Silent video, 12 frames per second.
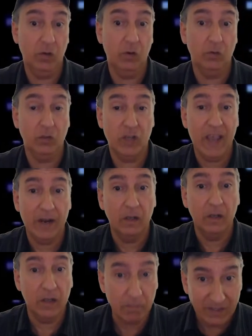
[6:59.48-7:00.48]
channel
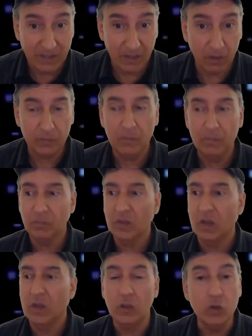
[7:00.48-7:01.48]
like myself,
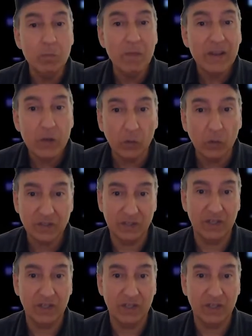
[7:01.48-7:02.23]
you may notice